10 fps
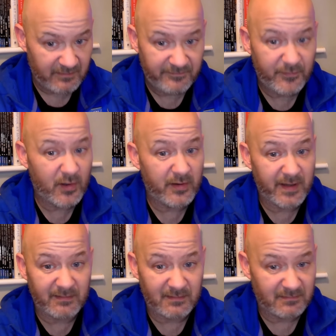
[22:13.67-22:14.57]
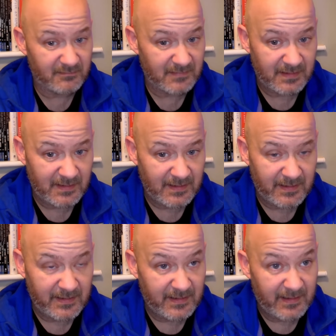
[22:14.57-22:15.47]
4-0,
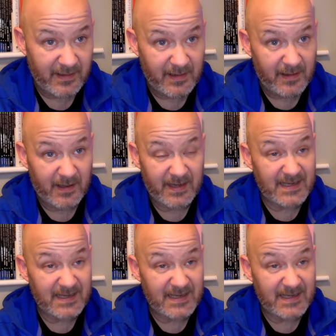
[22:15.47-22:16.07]
and